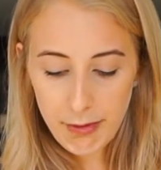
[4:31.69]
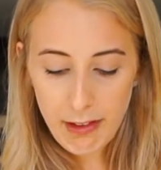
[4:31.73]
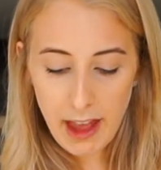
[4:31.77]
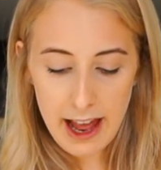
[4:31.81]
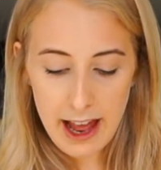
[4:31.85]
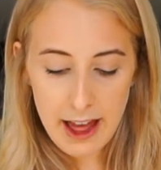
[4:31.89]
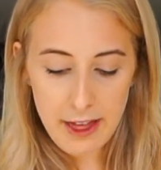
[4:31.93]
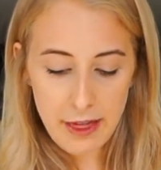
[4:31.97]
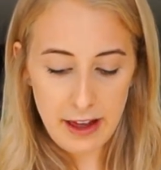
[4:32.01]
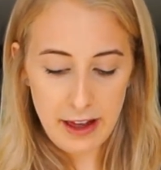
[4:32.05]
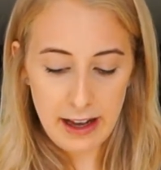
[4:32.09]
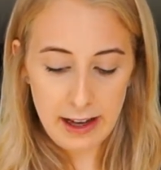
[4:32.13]

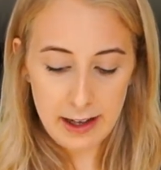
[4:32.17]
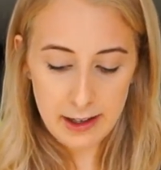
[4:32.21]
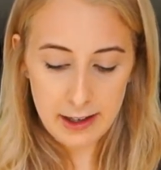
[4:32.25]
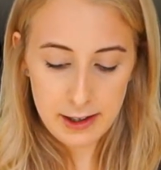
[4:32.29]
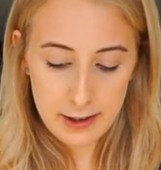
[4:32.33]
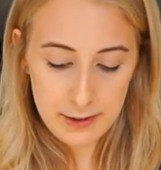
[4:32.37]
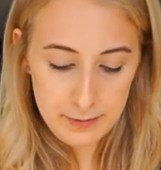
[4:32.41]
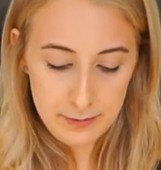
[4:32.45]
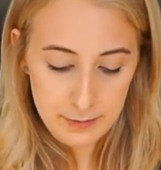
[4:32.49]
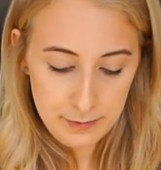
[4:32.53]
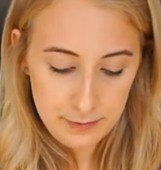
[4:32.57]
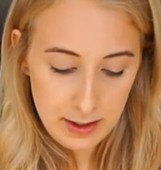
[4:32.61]
I think
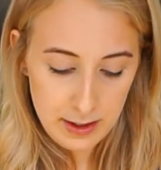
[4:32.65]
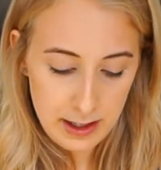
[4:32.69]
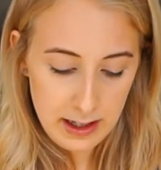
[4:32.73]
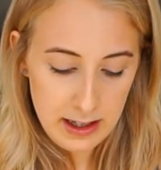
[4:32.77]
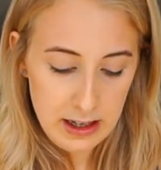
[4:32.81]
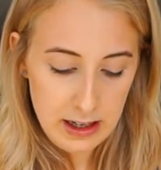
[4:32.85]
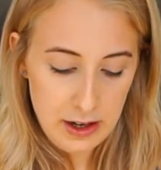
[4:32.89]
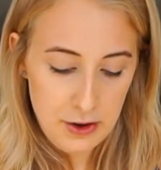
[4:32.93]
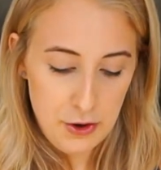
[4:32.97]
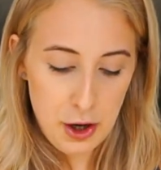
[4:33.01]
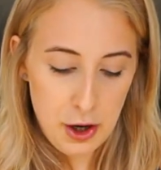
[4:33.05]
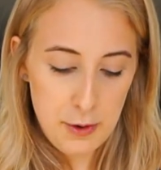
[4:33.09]

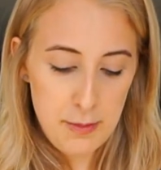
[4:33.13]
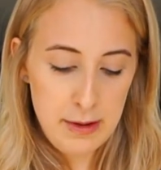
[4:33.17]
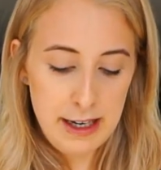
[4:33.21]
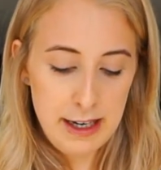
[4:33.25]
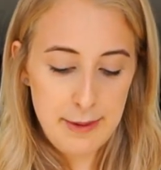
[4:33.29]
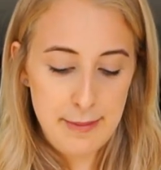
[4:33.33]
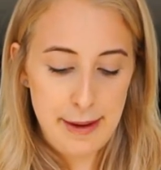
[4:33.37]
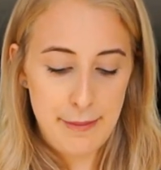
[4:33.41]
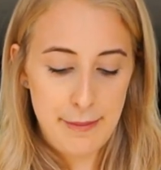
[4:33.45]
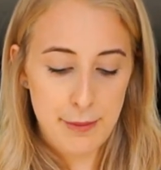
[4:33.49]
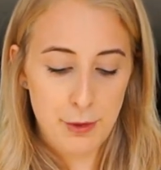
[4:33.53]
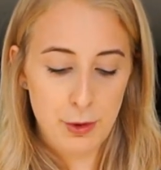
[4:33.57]
not
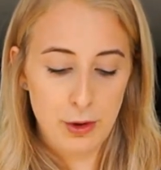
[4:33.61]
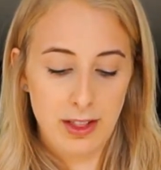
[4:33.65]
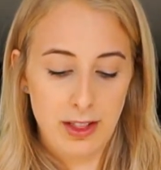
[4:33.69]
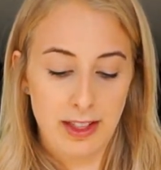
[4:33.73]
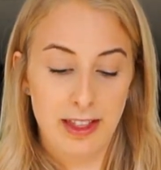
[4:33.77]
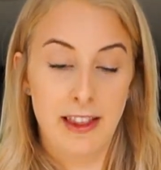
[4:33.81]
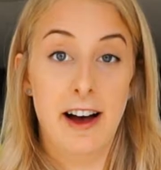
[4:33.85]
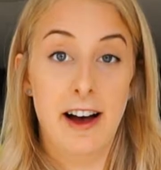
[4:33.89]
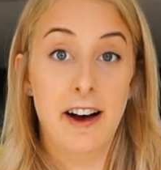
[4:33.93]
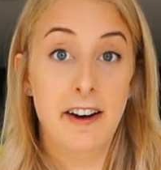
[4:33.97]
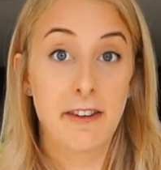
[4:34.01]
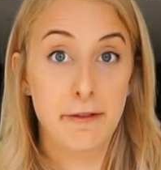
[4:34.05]
many people
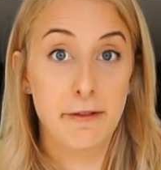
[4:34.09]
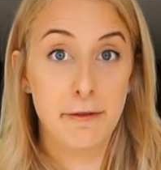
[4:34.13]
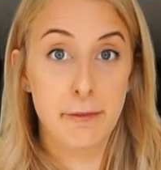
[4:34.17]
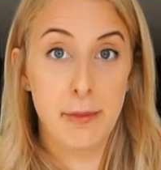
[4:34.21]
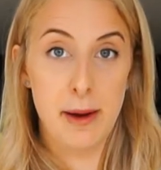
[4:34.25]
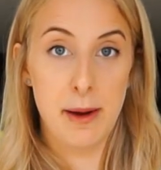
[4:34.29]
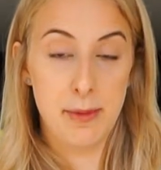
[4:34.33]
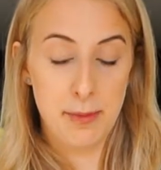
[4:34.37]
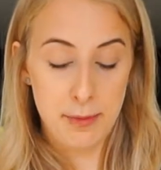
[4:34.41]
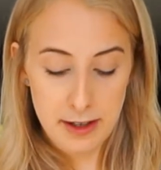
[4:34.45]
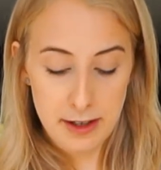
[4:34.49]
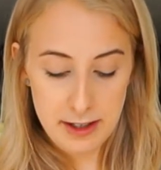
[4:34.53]
love
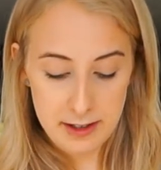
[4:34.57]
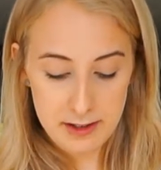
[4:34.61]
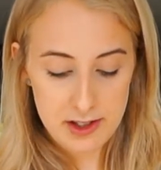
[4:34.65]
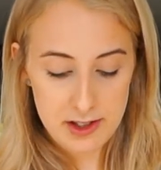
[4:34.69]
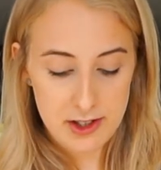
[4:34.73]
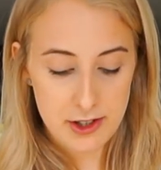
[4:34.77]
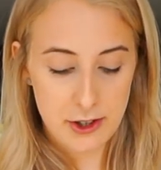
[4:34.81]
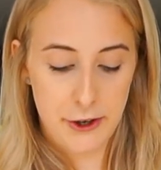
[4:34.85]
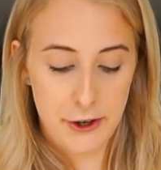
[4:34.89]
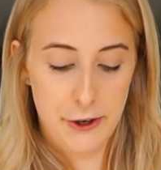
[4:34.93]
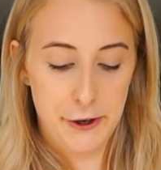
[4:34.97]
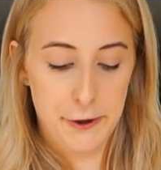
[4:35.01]
peppermint,
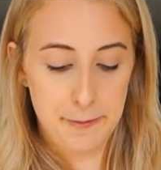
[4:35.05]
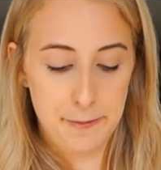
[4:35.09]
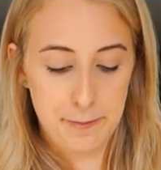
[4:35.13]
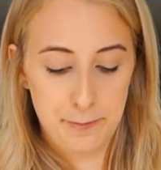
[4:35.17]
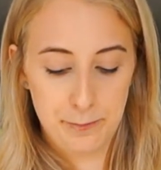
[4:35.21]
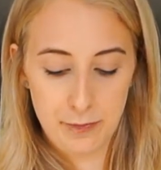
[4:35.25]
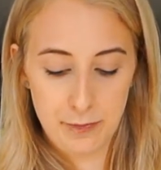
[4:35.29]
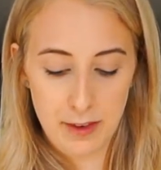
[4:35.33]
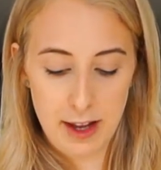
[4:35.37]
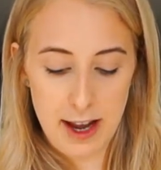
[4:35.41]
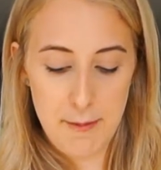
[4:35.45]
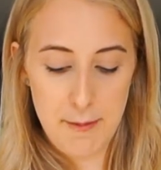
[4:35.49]
so
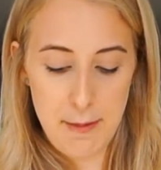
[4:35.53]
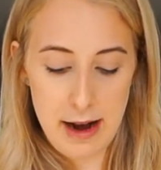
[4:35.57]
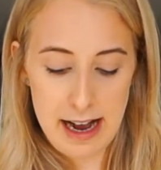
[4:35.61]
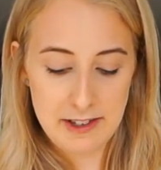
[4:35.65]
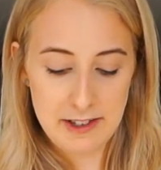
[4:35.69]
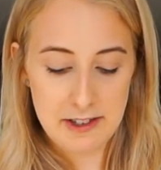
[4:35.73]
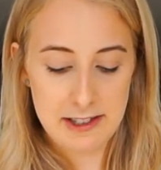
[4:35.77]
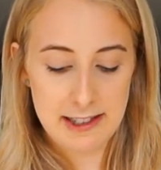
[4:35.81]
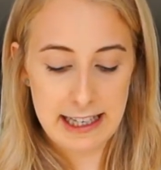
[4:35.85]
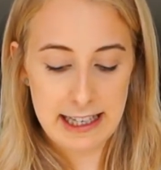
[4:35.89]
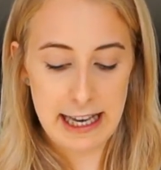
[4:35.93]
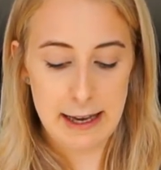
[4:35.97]
I might
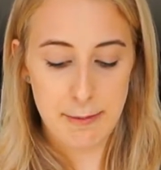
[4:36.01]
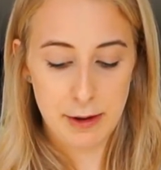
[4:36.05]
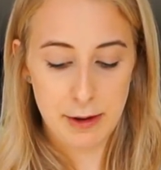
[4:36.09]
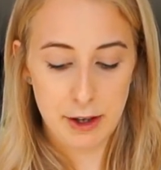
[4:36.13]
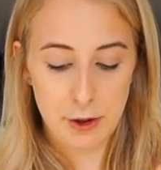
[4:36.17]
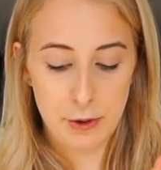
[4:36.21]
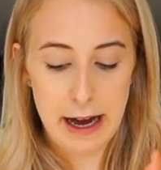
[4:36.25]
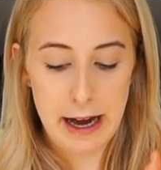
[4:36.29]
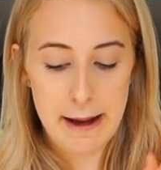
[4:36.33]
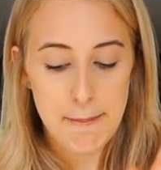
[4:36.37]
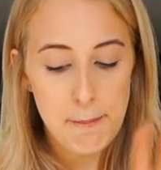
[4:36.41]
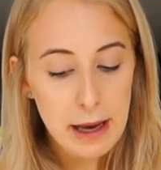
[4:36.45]
just keep it
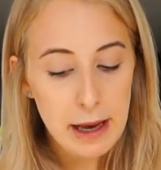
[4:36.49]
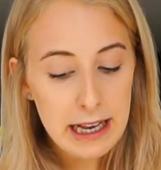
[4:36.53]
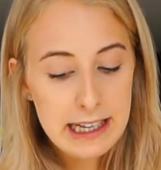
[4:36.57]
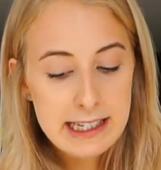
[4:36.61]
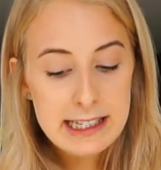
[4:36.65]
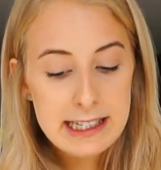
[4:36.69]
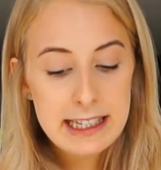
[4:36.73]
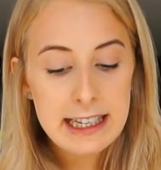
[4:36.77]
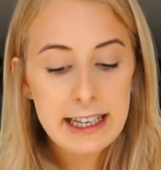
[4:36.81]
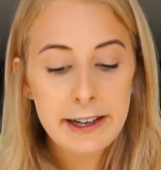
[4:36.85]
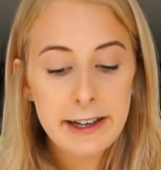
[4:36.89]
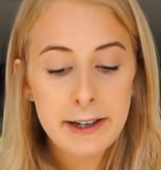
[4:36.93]
quite
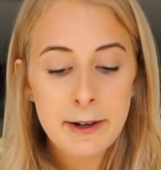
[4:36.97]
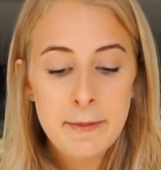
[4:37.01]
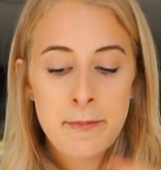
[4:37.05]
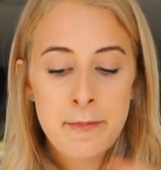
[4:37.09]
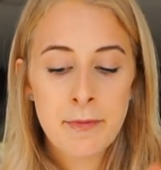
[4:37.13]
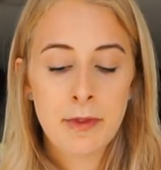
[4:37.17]
basic.